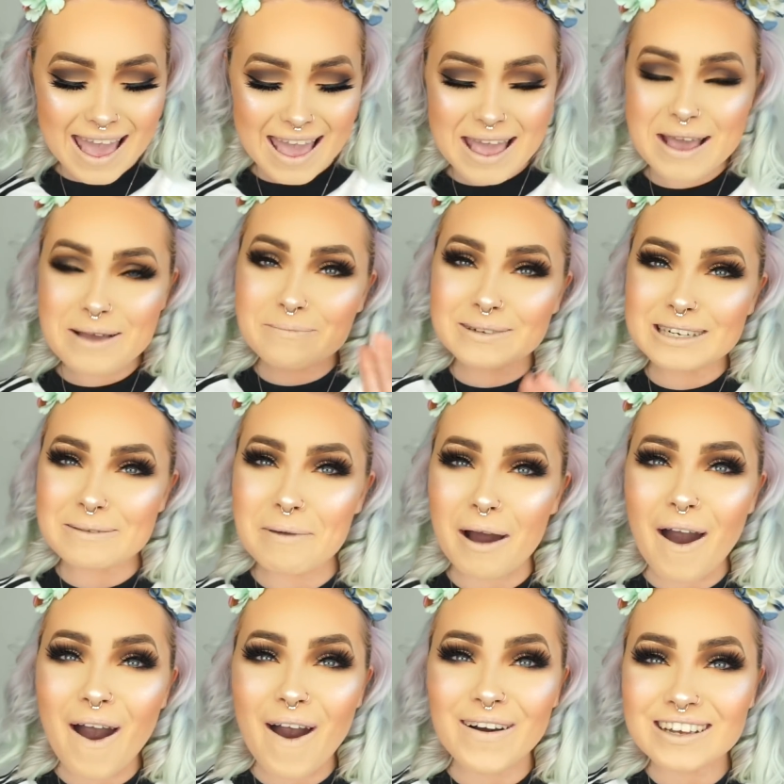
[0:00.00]
empty
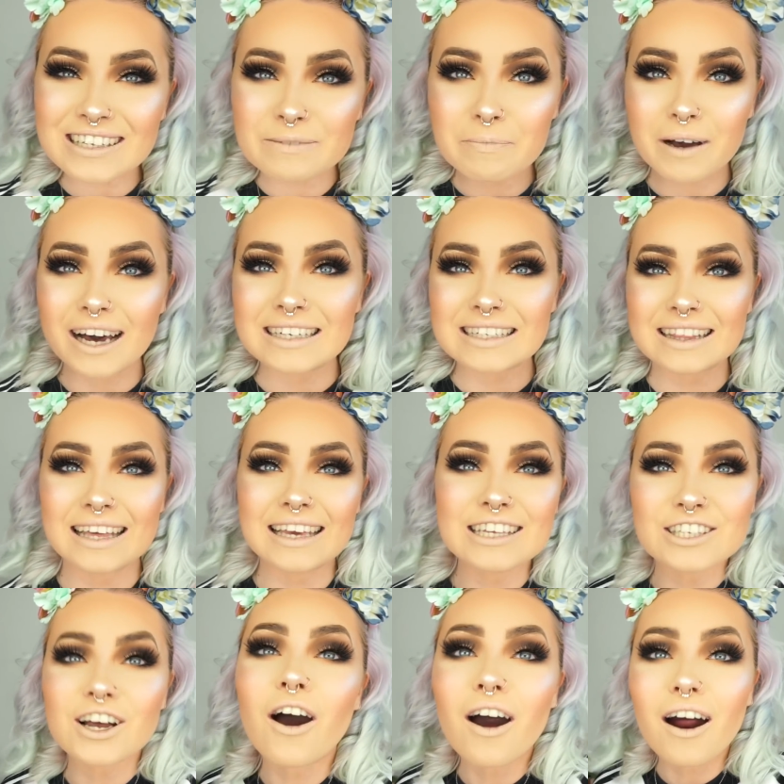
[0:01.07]
box, but
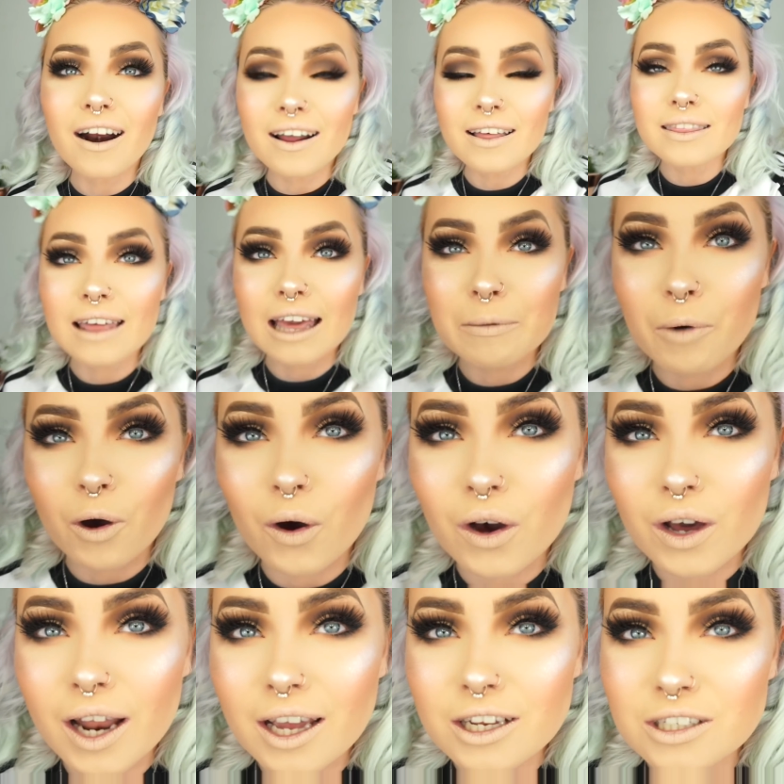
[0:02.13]
these are them
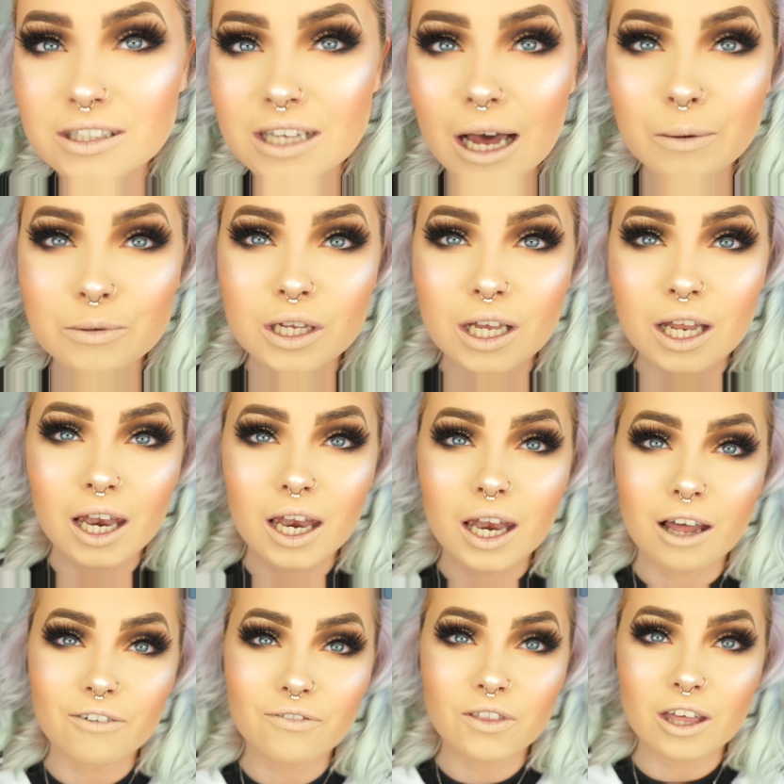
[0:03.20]
on. I just absolutely love